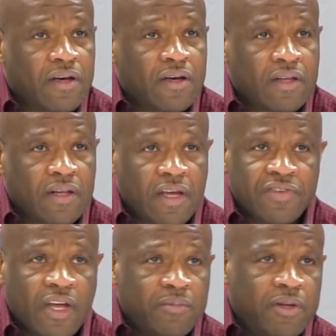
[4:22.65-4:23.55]
I think
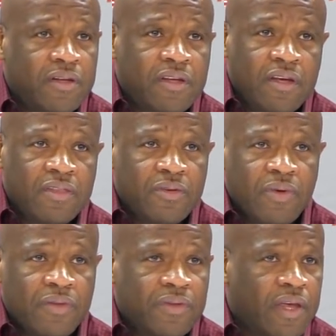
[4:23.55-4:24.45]
that's got to be the key
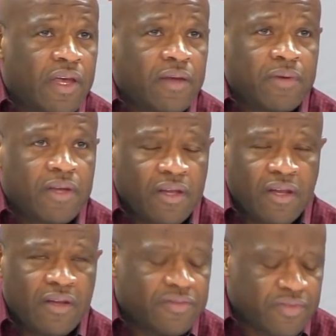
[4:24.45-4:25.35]
throughout the game.
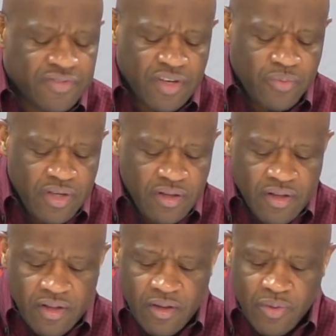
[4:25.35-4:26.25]
And so I said, we
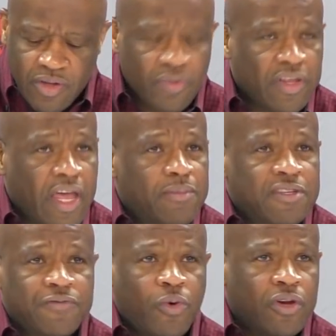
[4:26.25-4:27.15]
know the game
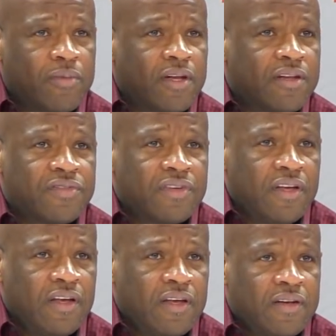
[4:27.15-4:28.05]
is 40 minutes.
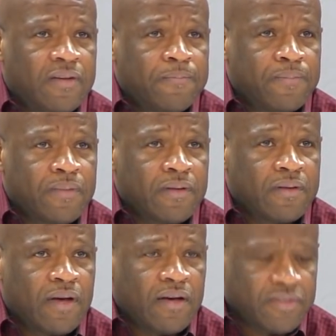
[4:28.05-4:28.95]
And, you
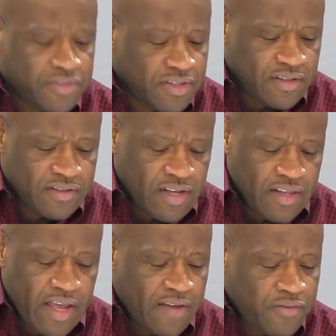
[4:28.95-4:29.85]
know, obviously
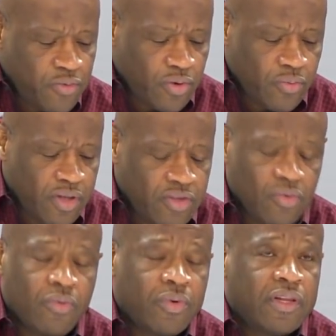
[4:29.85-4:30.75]
that half you want to win.
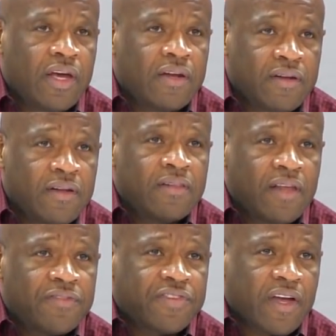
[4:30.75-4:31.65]
You want to win
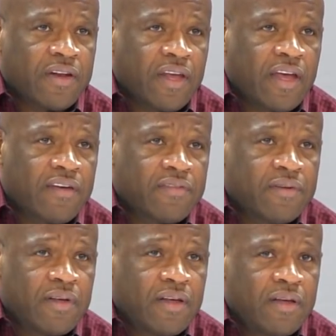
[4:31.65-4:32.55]
that second half.
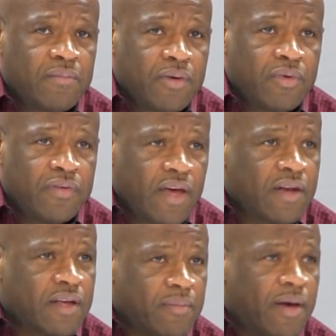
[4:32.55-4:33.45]
But we've got
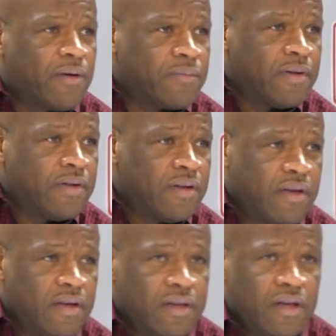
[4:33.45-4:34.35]
to come out
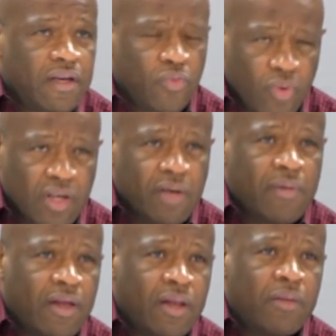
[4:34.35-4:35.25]
and really come
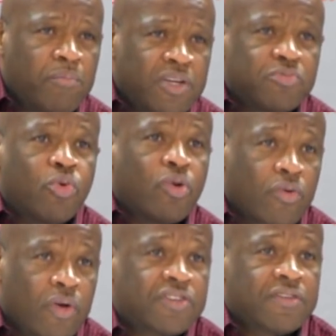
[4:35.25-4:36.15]
out much more
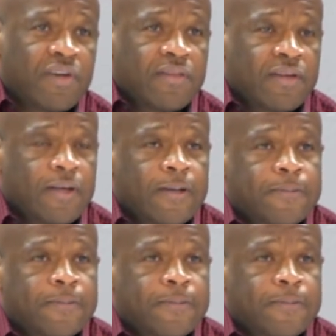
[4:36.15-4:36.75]
aggressive, I think.